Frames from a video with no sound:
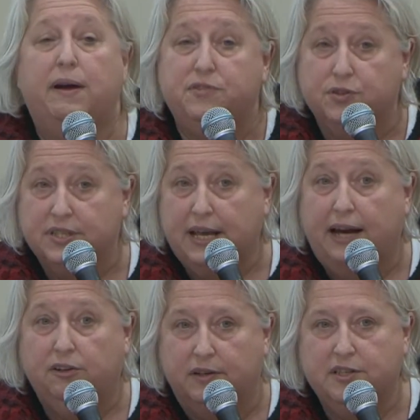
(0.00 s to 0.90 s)
previous
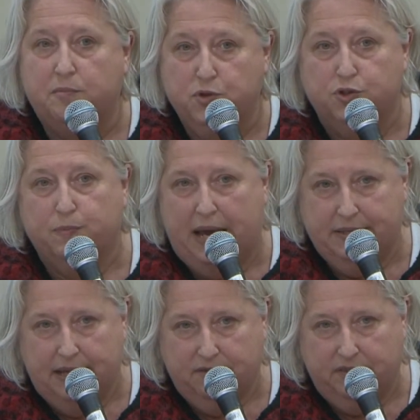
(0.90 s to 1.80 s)
algorithm used
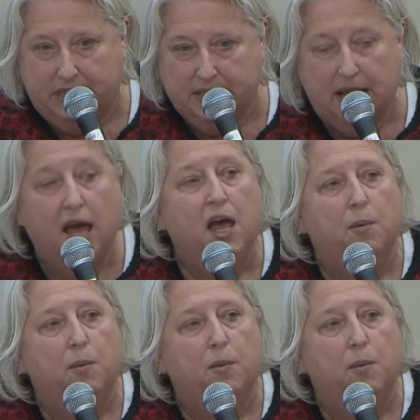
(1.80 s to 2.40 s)
by Netflix.